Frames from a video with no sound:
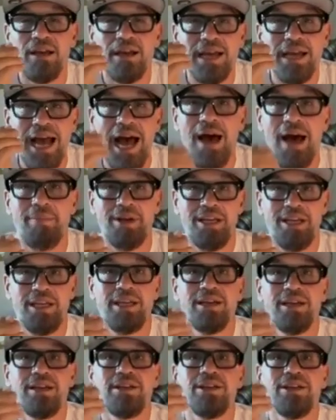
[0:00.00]
comedy,
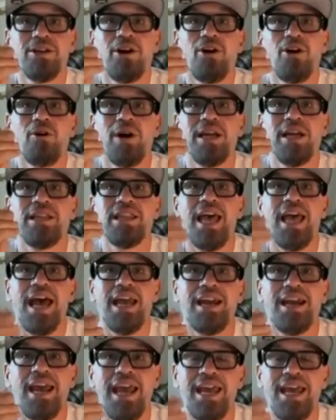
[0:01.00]
at
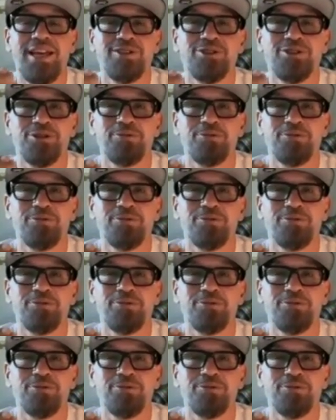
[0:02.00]
that age.